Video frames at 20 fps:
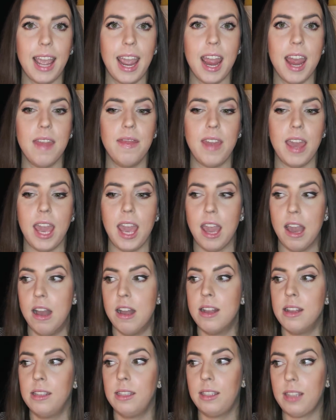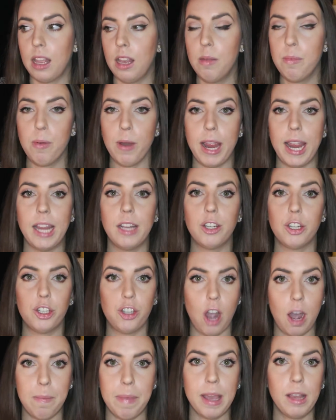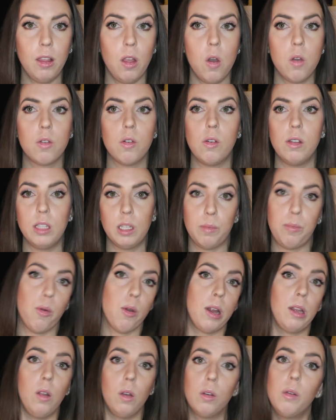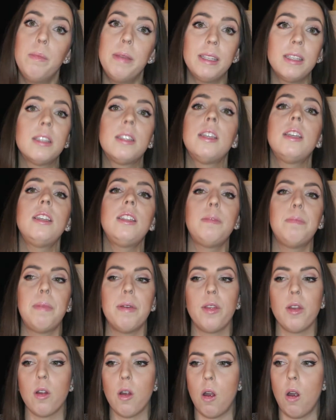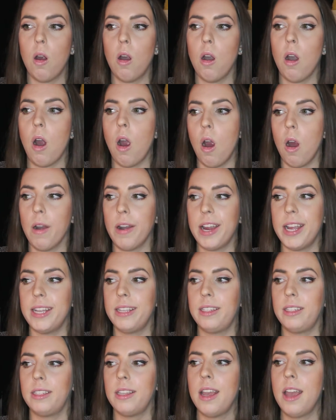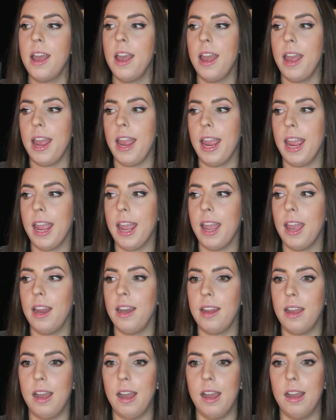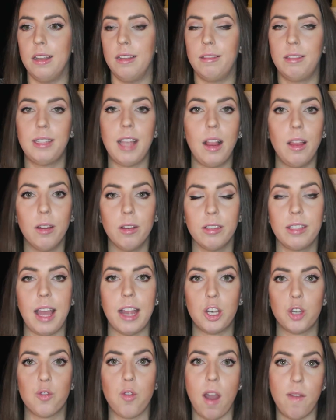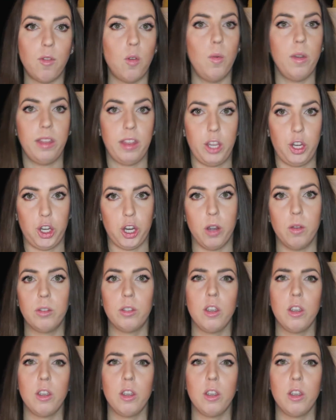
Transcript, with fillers: and they celebrate shopping local and supporting local businesses, but there are artists and uh, sellers that travel with the show.